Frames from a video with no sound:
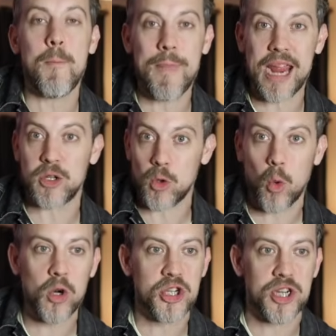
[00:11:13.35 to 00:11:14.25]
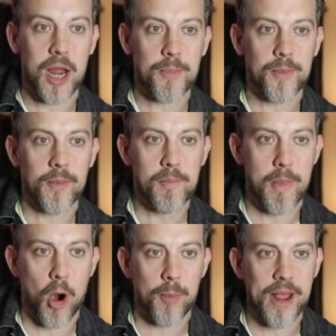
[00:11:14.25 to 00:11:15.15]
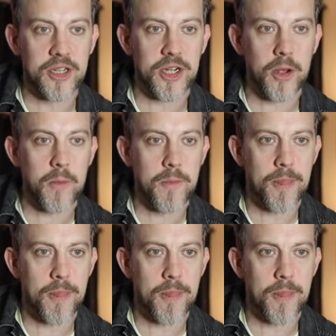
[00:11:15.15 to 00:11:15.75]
major chord shape. Arpeggio,